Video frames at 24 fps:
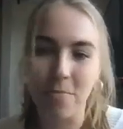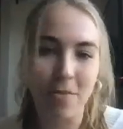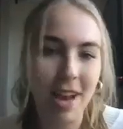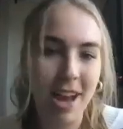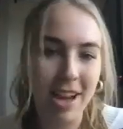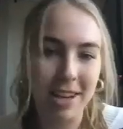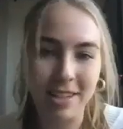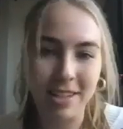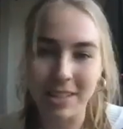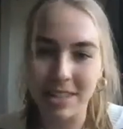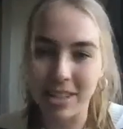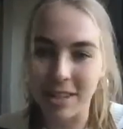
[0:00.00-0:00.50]

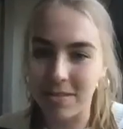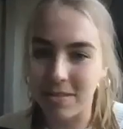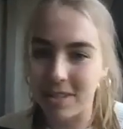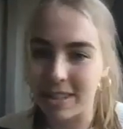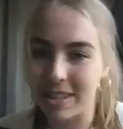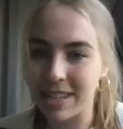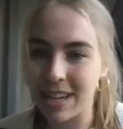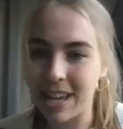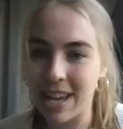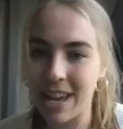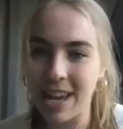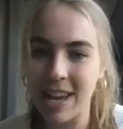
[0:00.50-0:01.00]
Practice every
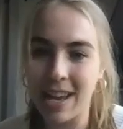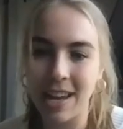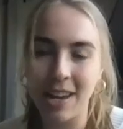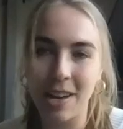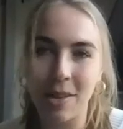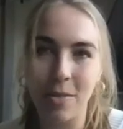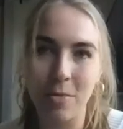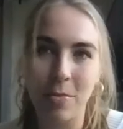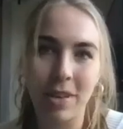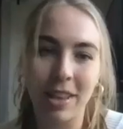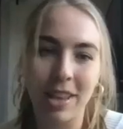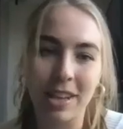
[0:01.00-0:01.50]

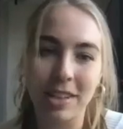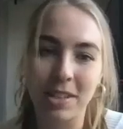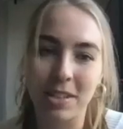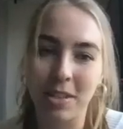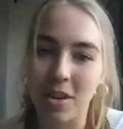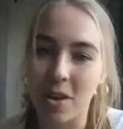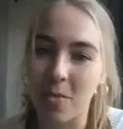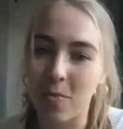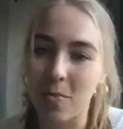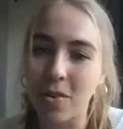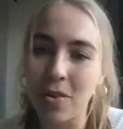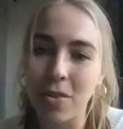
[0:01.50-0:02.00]
day. We like to
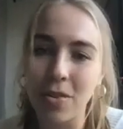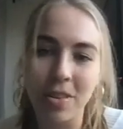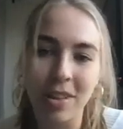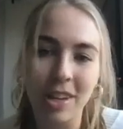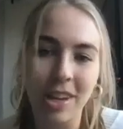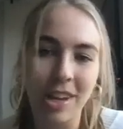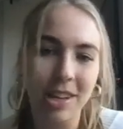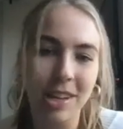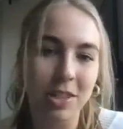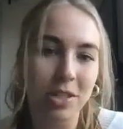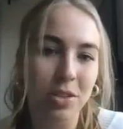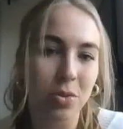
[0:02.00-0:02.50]
come
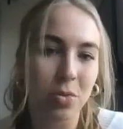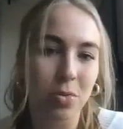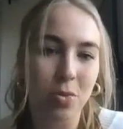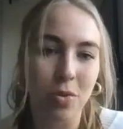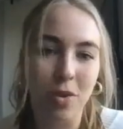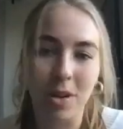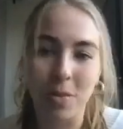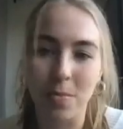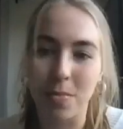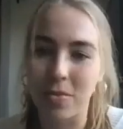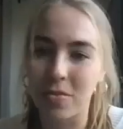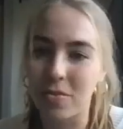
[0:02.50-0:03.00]
early, do
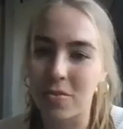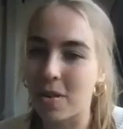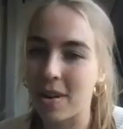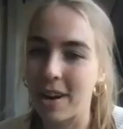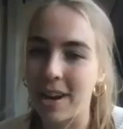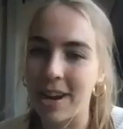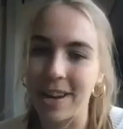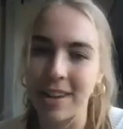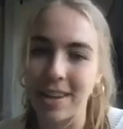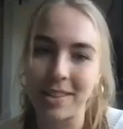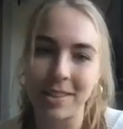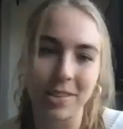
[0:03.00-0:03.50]
work
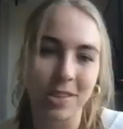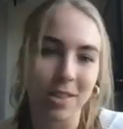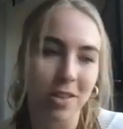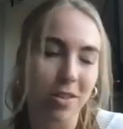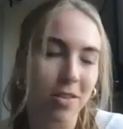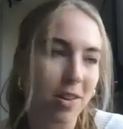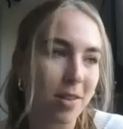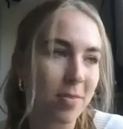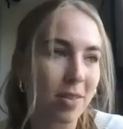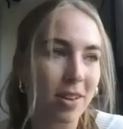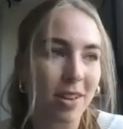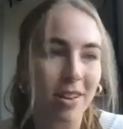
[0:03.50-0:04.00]
beforehand. So,
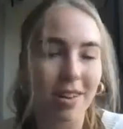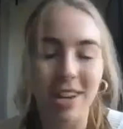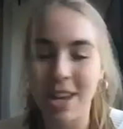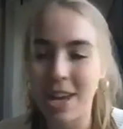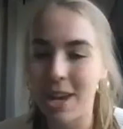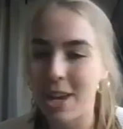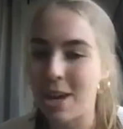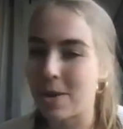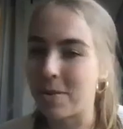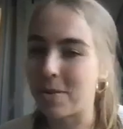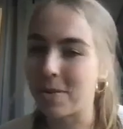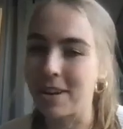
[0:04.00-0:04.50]
I mean,
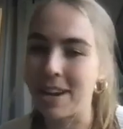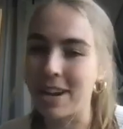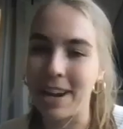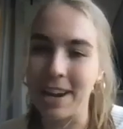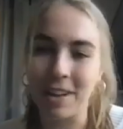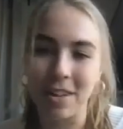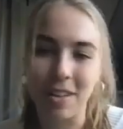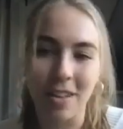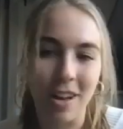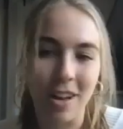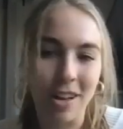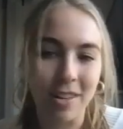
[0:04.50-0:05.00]
we're getting
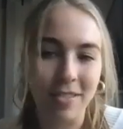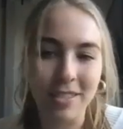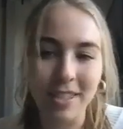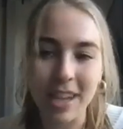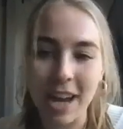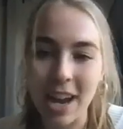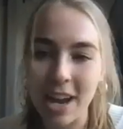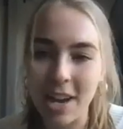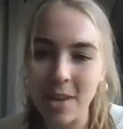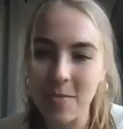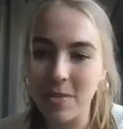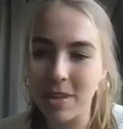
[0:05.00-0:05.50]
a lot of
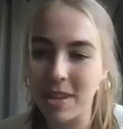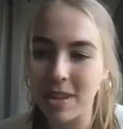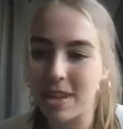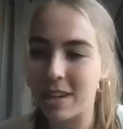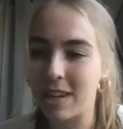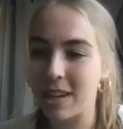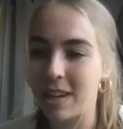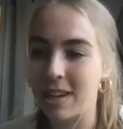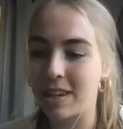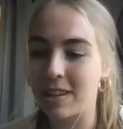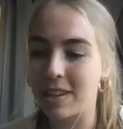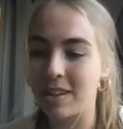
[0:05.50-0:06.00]
time
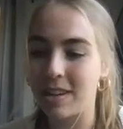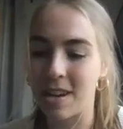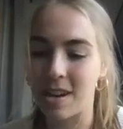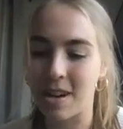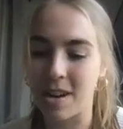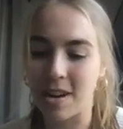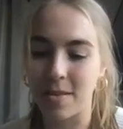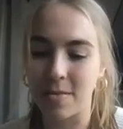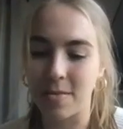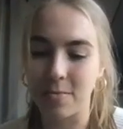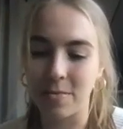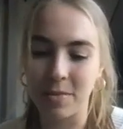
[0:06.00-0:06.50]

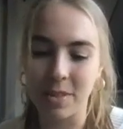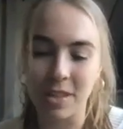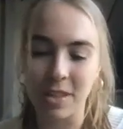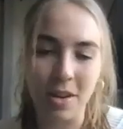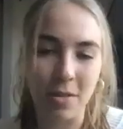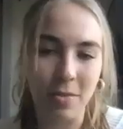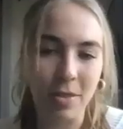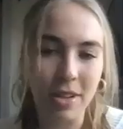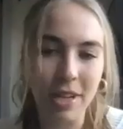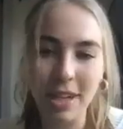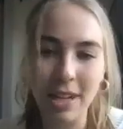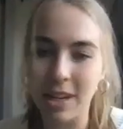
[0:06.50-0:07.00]
in,
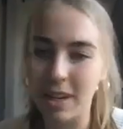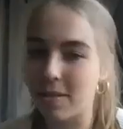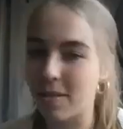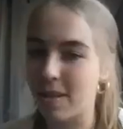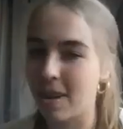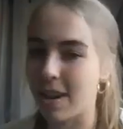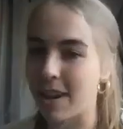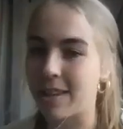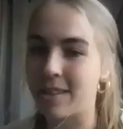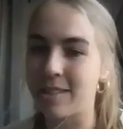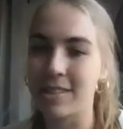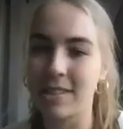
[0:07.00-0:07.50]
eating
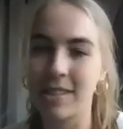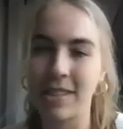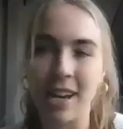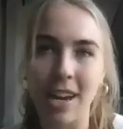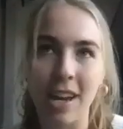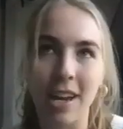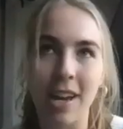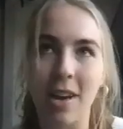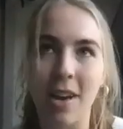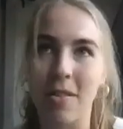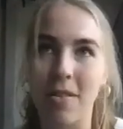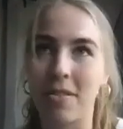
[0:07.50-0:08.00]
right,
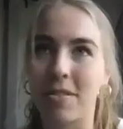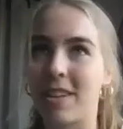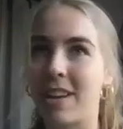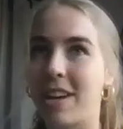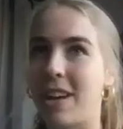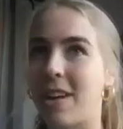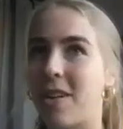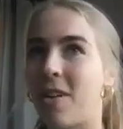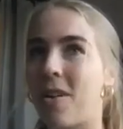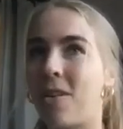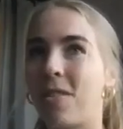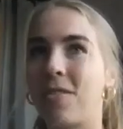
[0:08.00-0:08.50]
staying
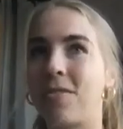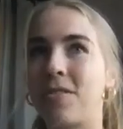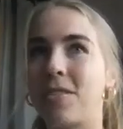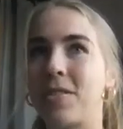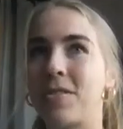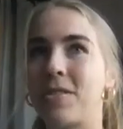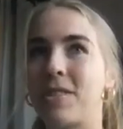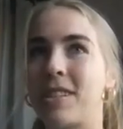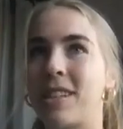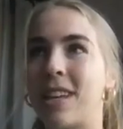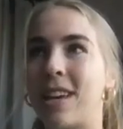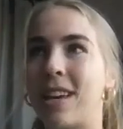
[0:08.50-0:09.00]
healthy, all of
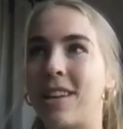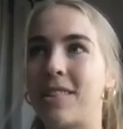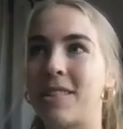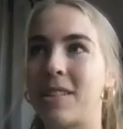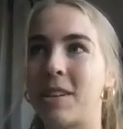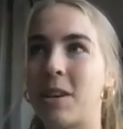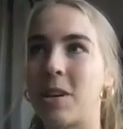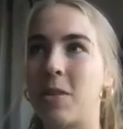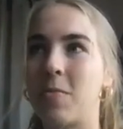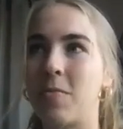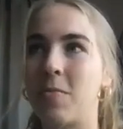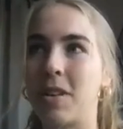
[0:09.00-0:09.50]
those things.
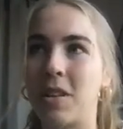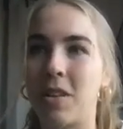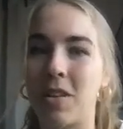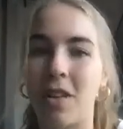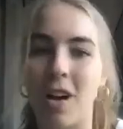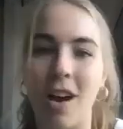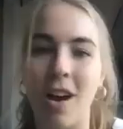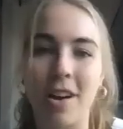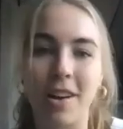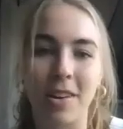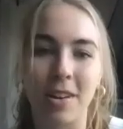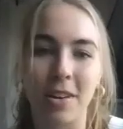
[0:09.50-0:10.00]
It can be a
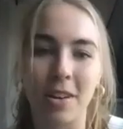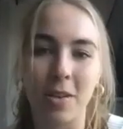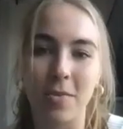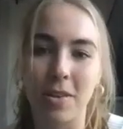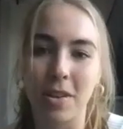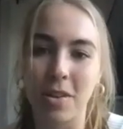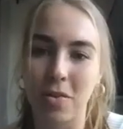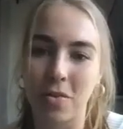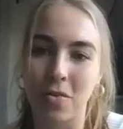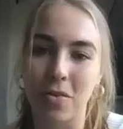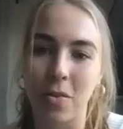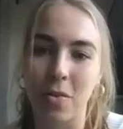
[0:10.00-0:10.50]
lot and it can
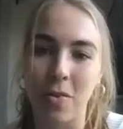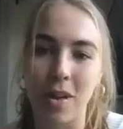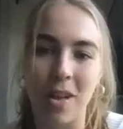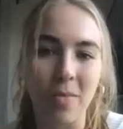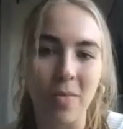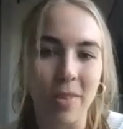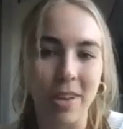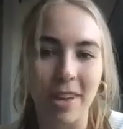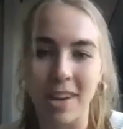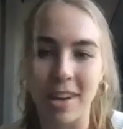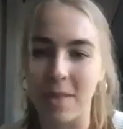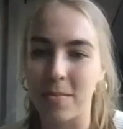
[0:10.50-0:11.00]
be
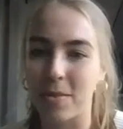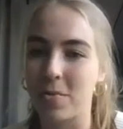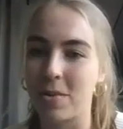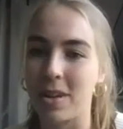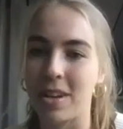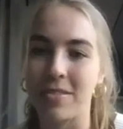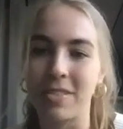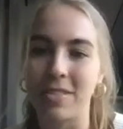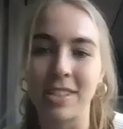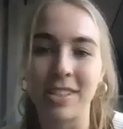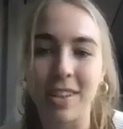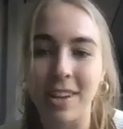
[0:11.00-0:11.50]
overwhelming. I mean, we
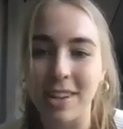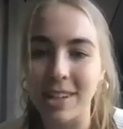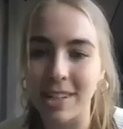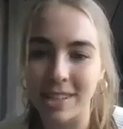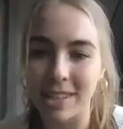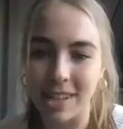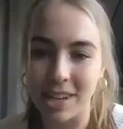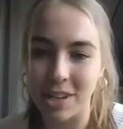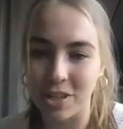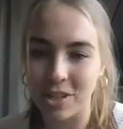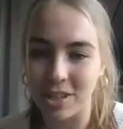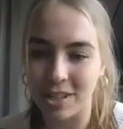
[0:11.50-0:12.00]
have study
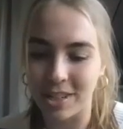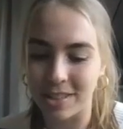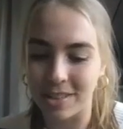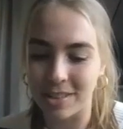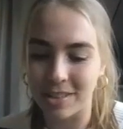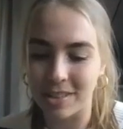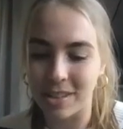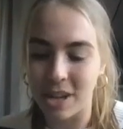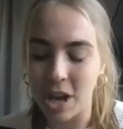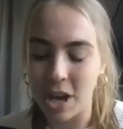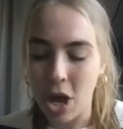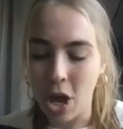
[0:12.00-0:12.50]

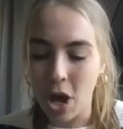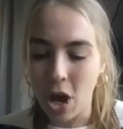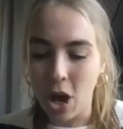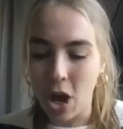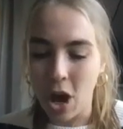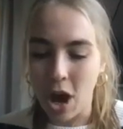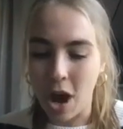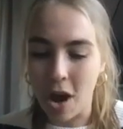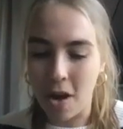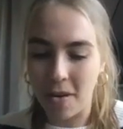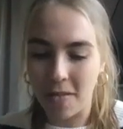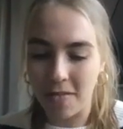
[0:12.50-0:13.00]
sessions,
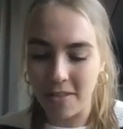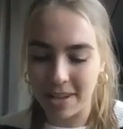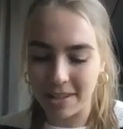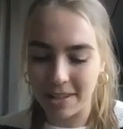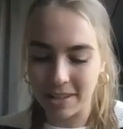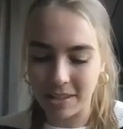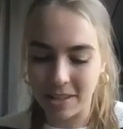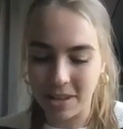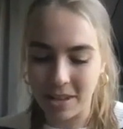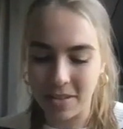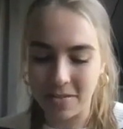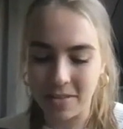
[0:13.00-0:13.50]
all of that
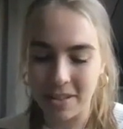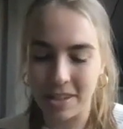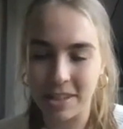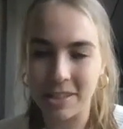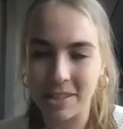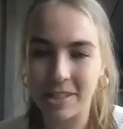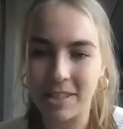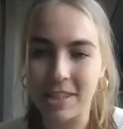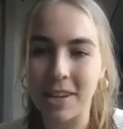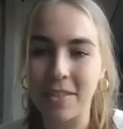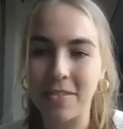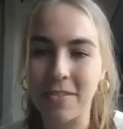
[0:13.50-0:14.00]
stuff. And
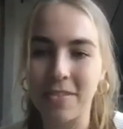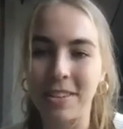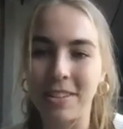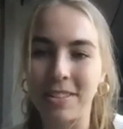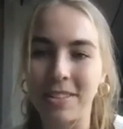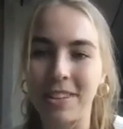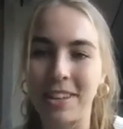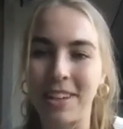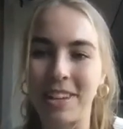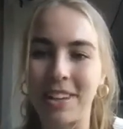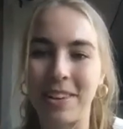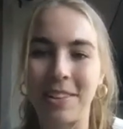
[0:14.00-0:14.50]
it's
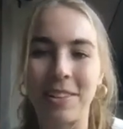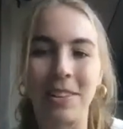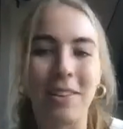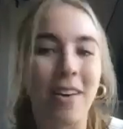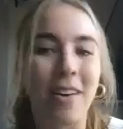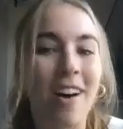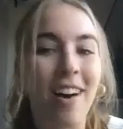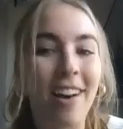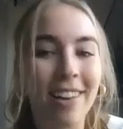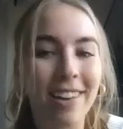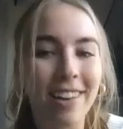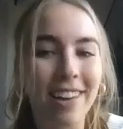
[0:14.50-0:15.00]
definitely a
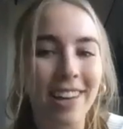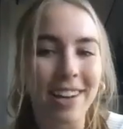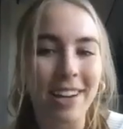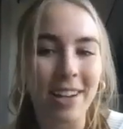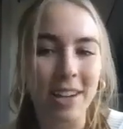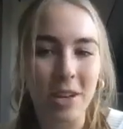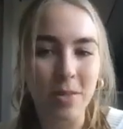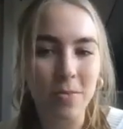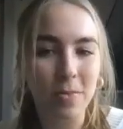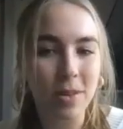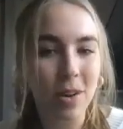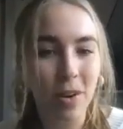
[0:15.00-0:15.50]
lot, and it
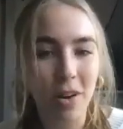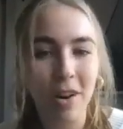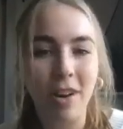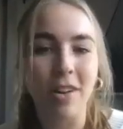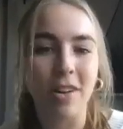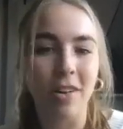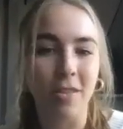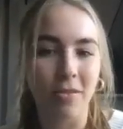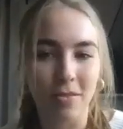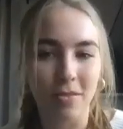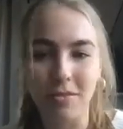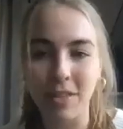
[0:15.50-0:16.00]
can be hard
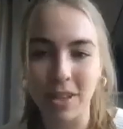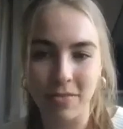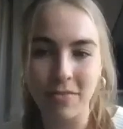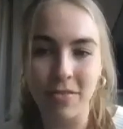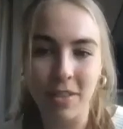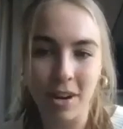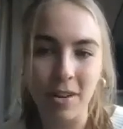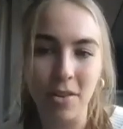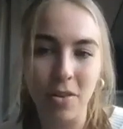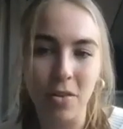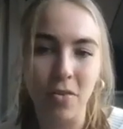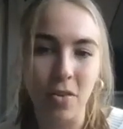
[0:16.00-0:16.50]
and
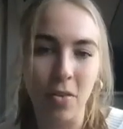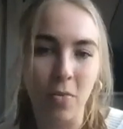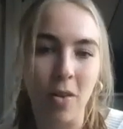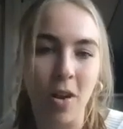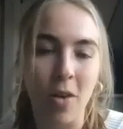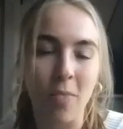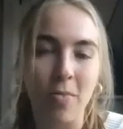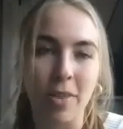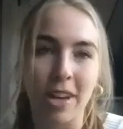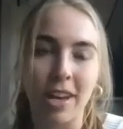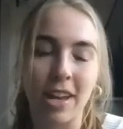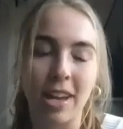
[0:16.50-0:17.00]
very
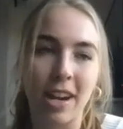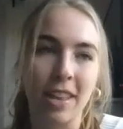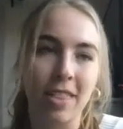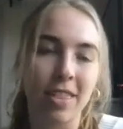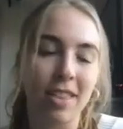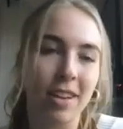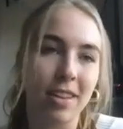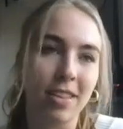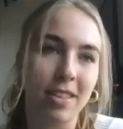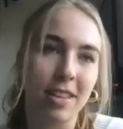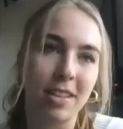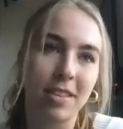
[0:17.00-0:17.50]
overwhelming. And I
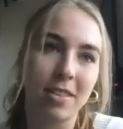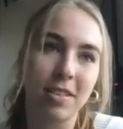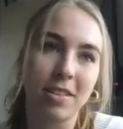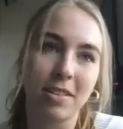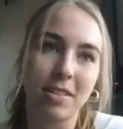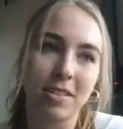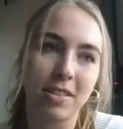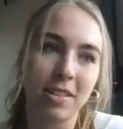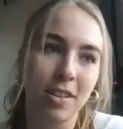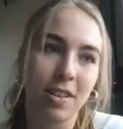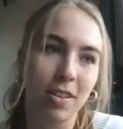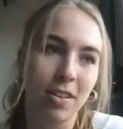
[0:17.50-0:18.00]
think that
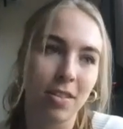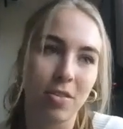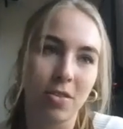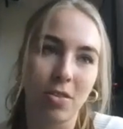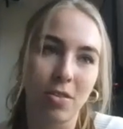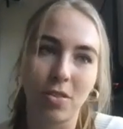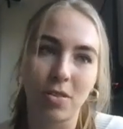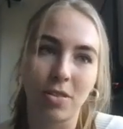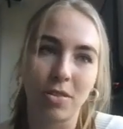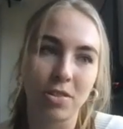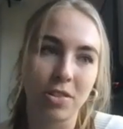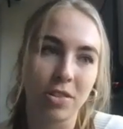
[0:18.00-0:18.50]
this year the
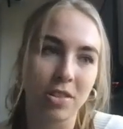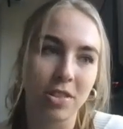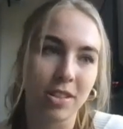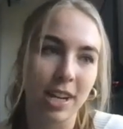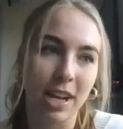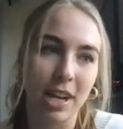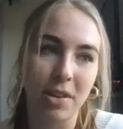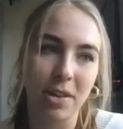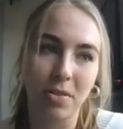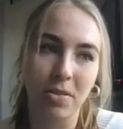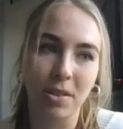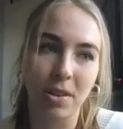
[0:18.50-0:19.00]
girls just
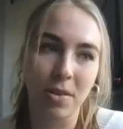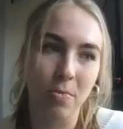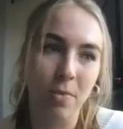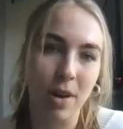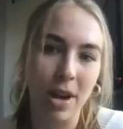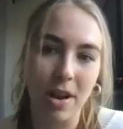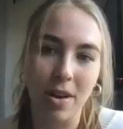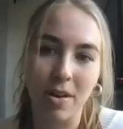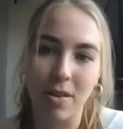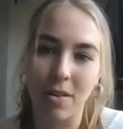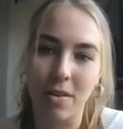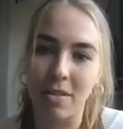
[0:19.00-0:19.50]
handled it
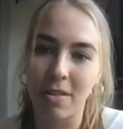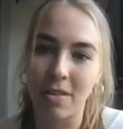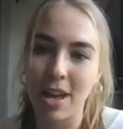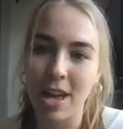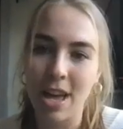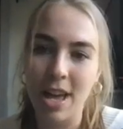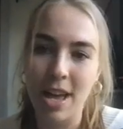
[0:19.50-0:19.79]
well.